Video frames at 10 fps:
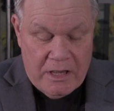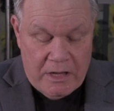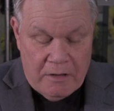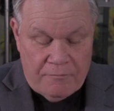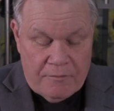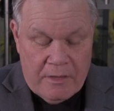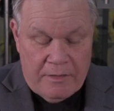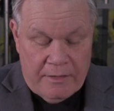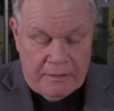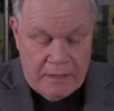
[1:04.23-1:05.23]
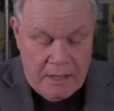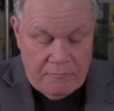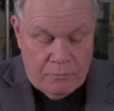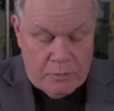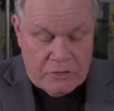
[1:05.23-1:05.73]
and of the
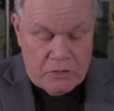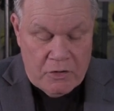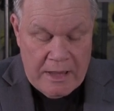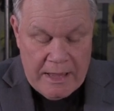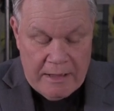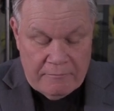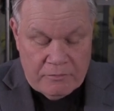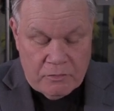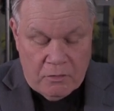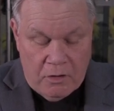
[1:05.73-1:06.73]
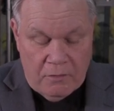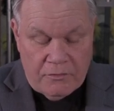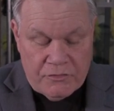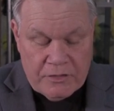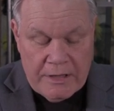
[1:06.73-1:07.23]
love which you have to all
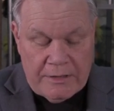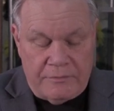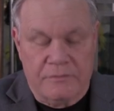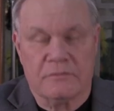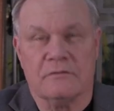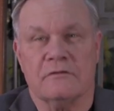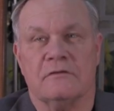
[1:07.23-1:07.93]
the saints."